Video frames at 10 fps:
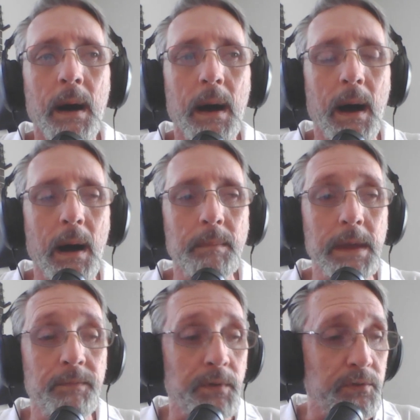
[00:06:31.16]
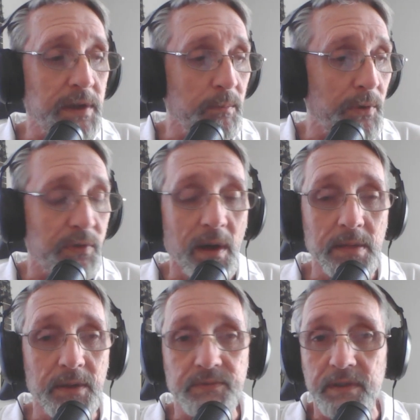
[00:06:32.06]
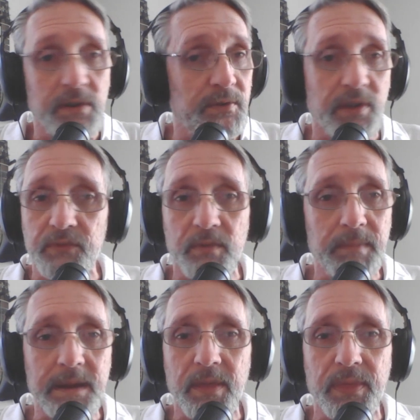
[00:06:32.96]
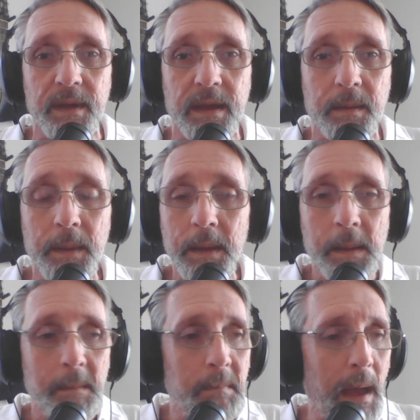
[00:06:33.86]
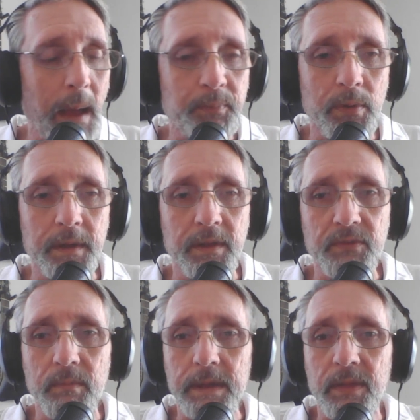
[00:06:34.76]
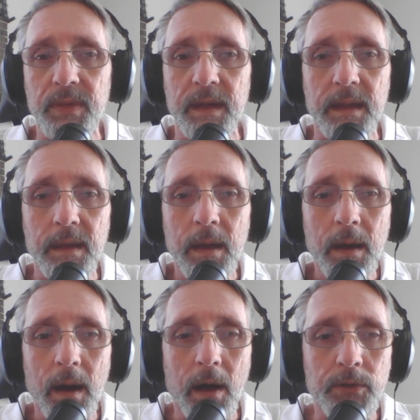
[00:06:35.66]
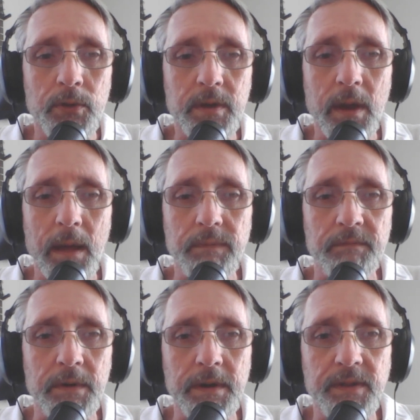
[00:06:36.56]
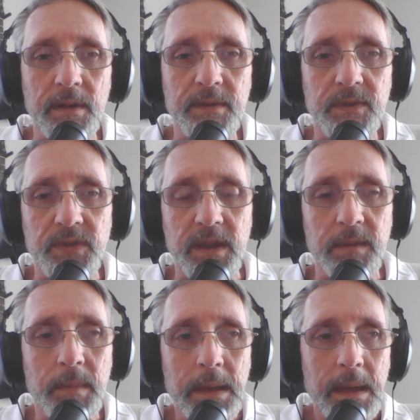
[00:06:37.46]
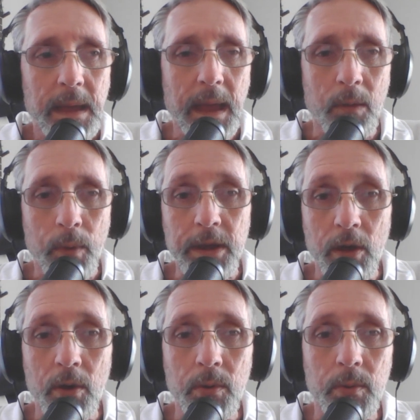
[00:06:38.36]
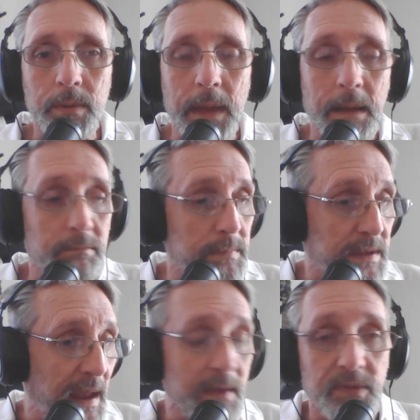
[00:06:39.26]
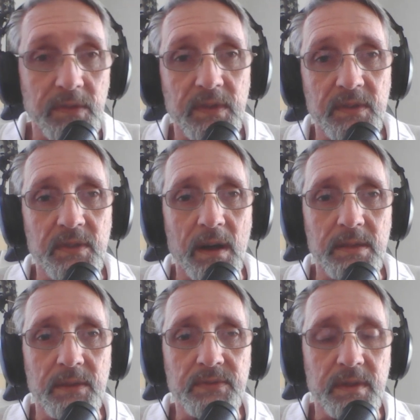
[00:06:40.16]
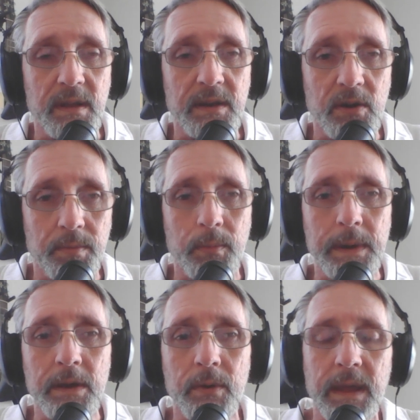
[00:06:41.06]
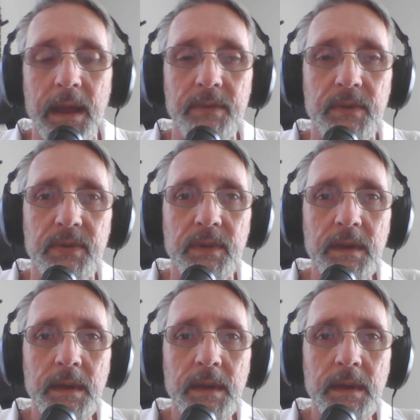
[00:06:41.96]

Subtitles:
If your team was not listed there, doesn't mean a thing. Absolutely doesn't mean a thing. You could have a very talented team, and we know that Kansas is not listed on there, but we know Kansas